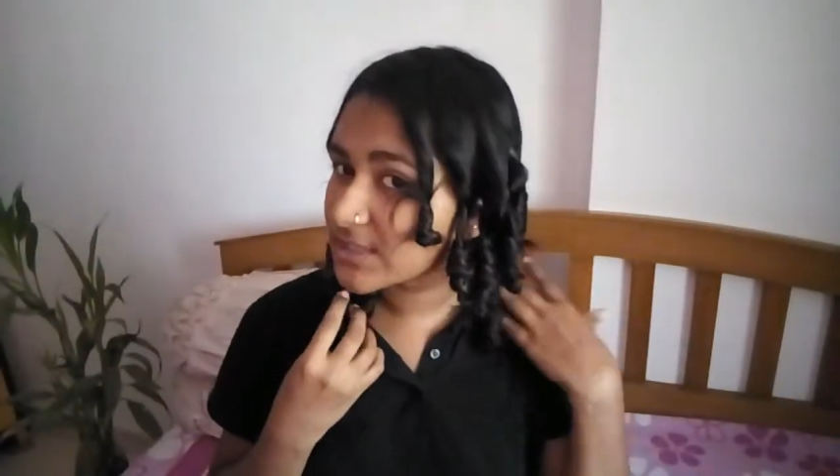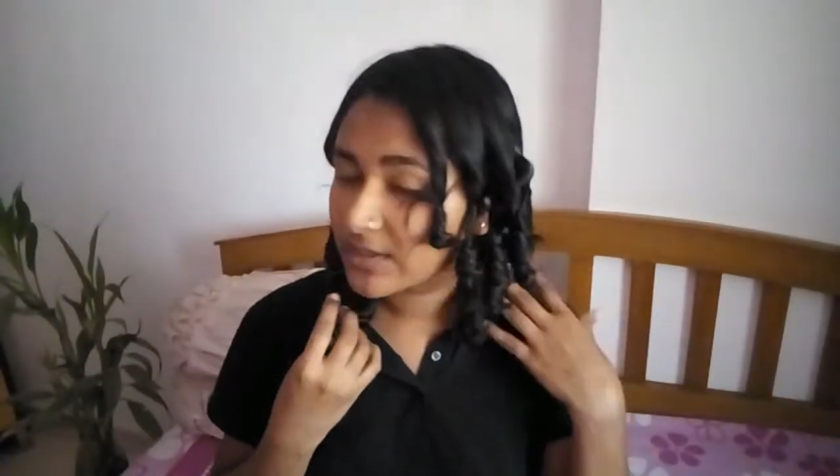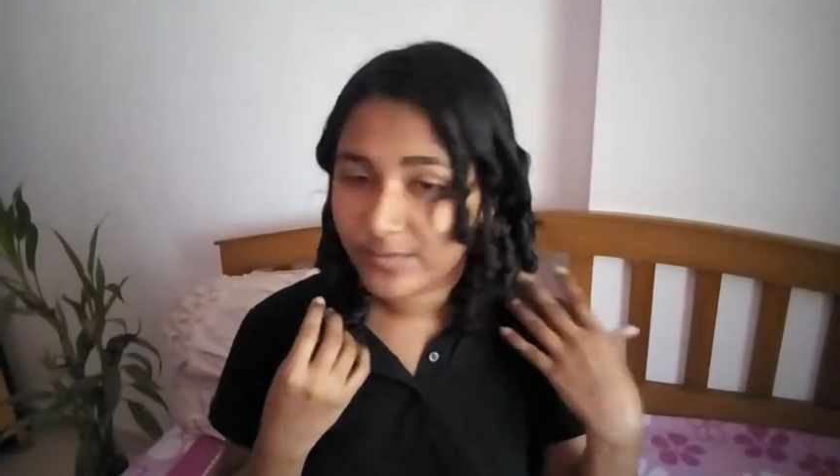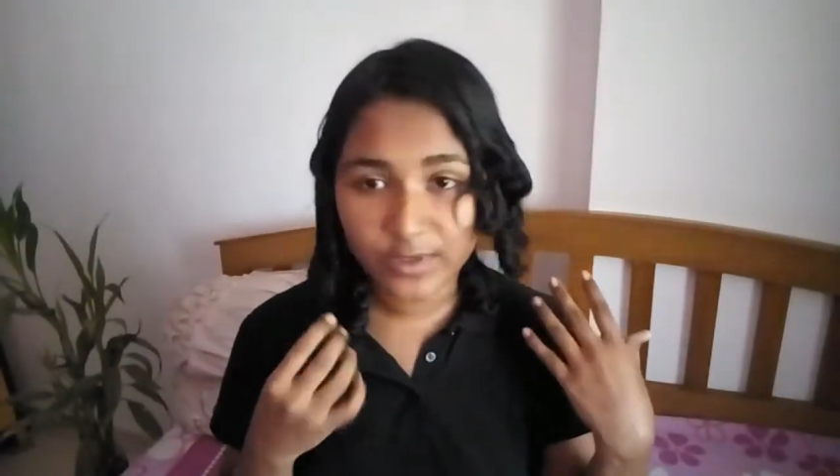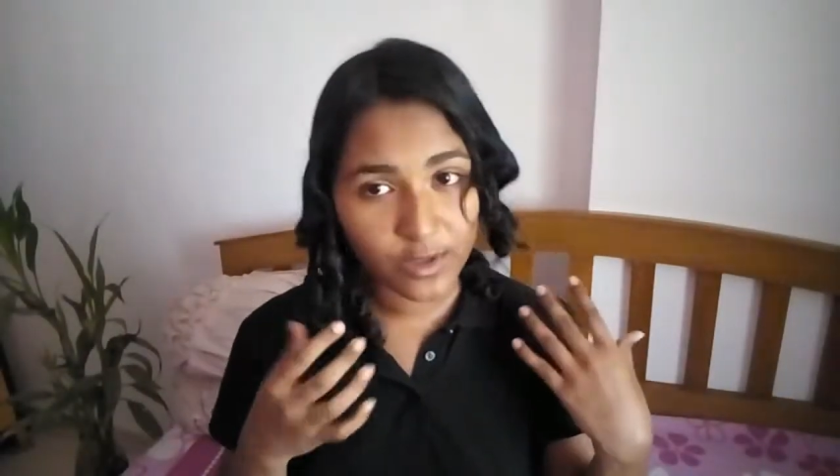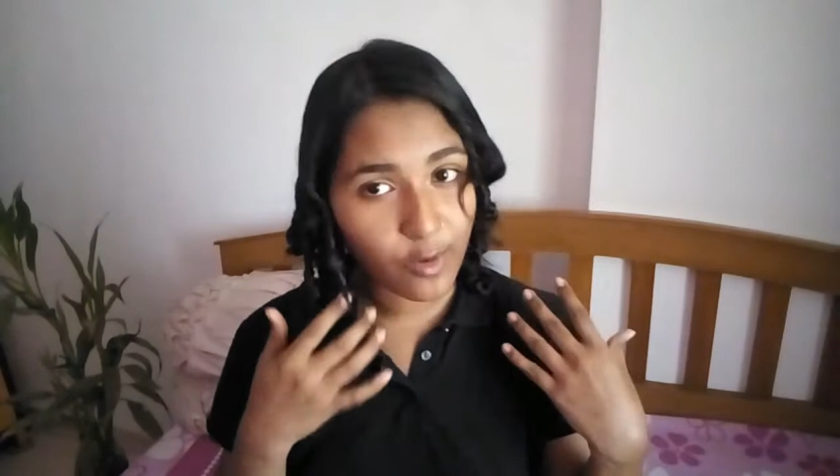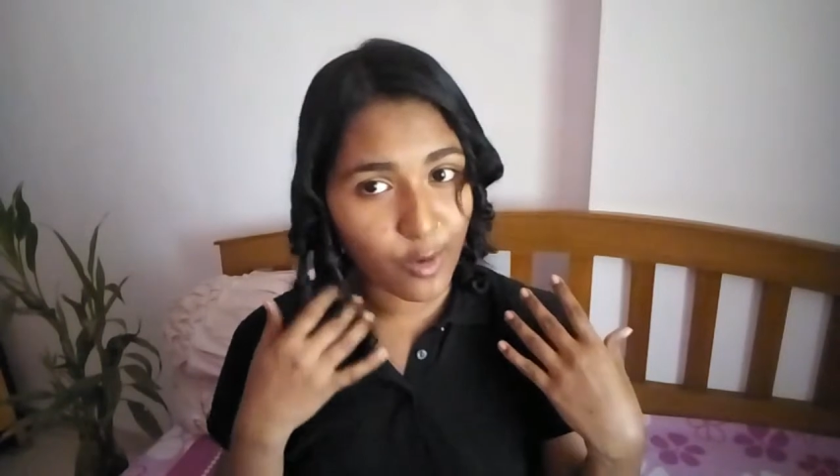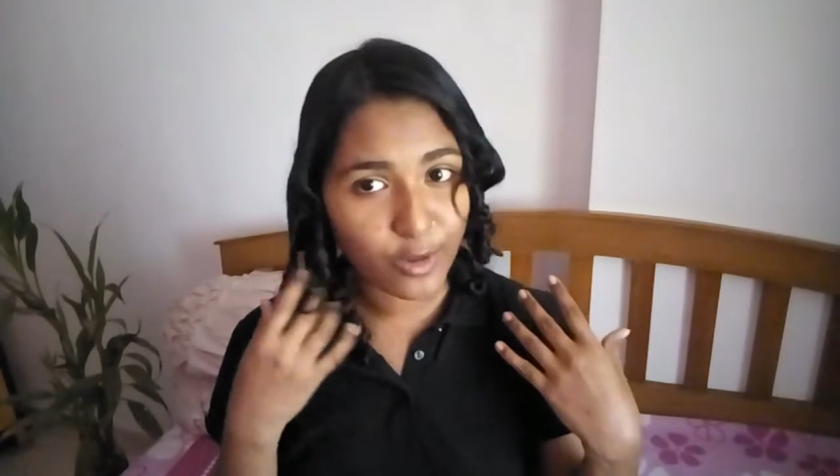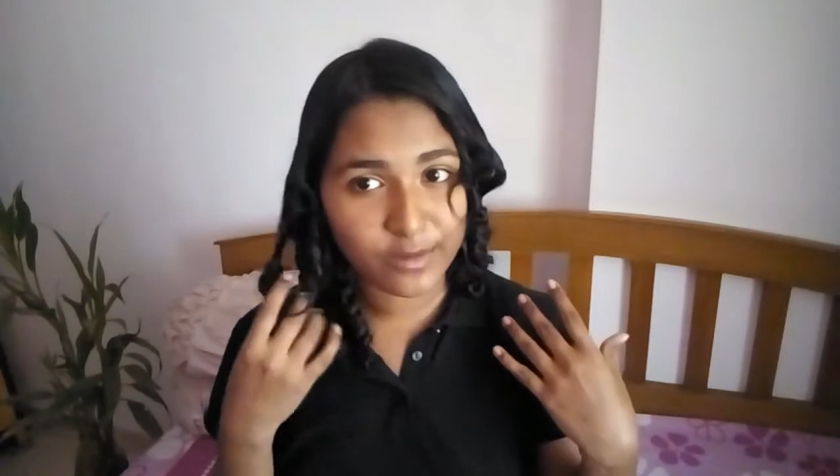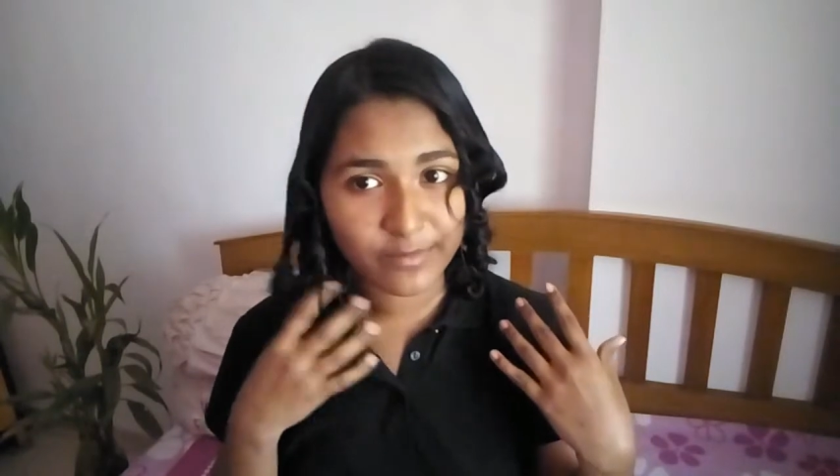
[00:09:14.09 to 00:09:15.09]
done with
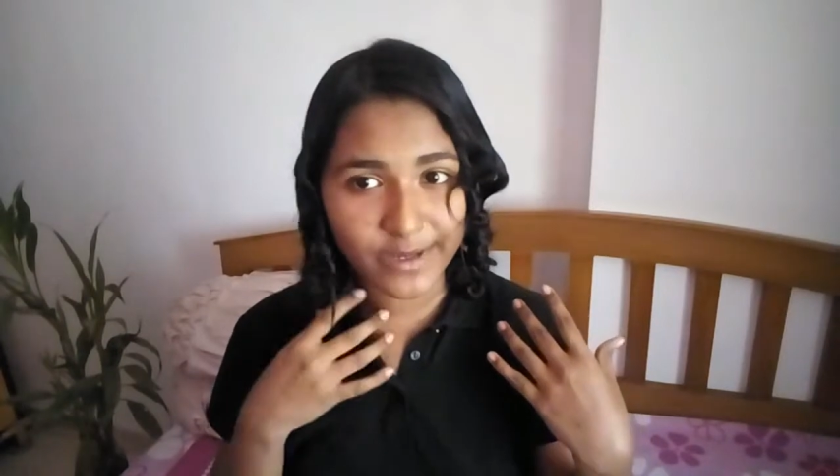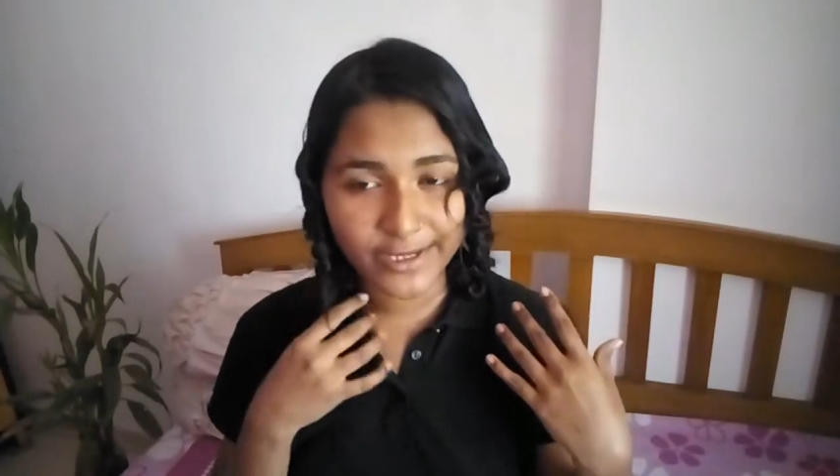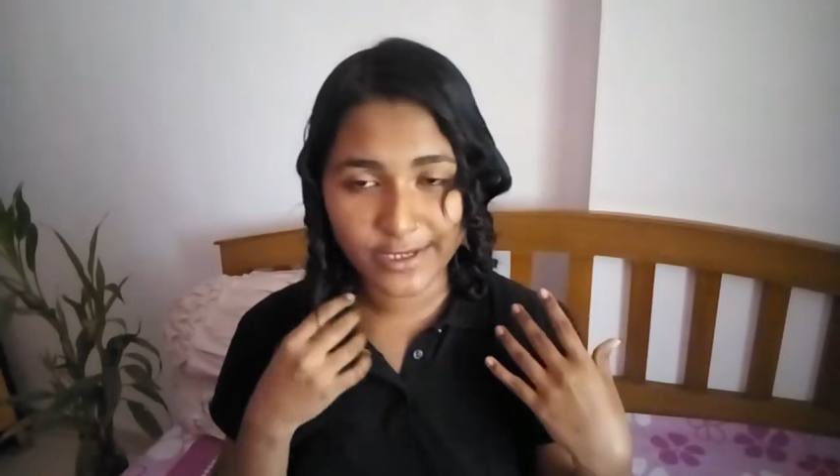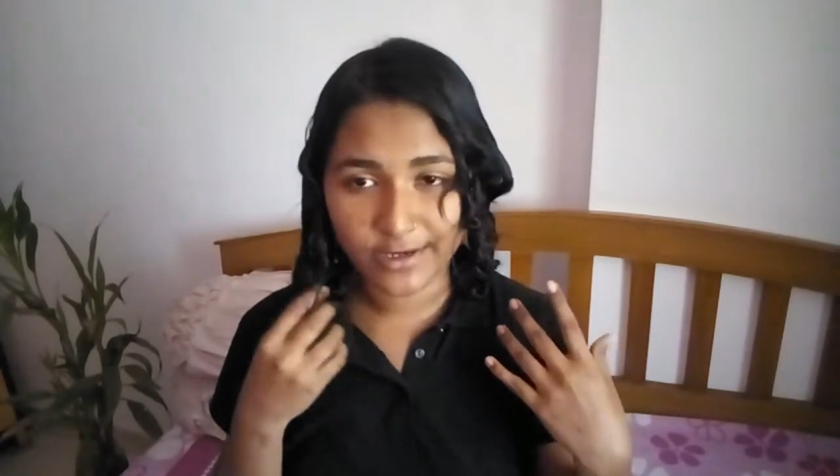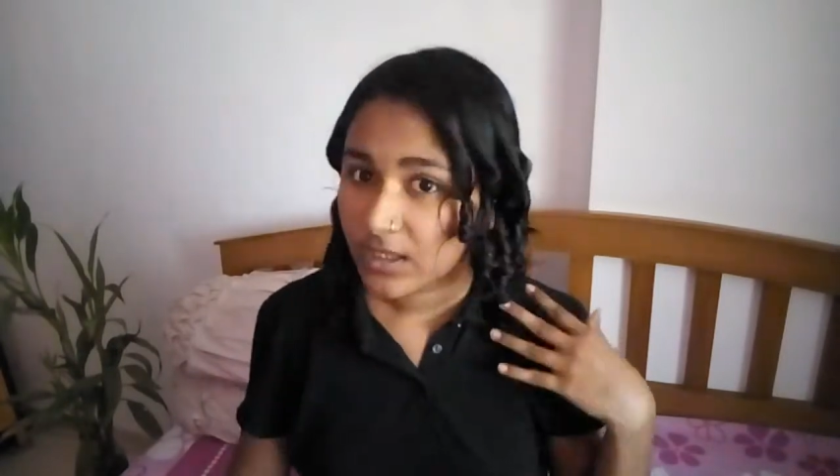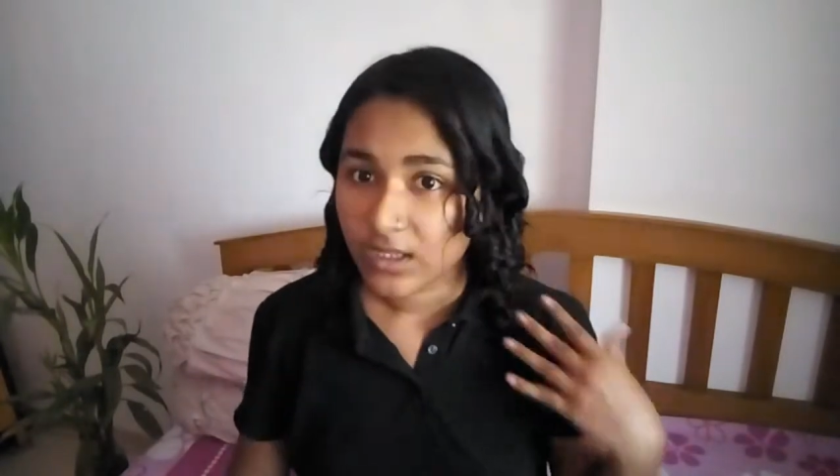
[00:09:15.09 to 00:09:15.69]
all my hair.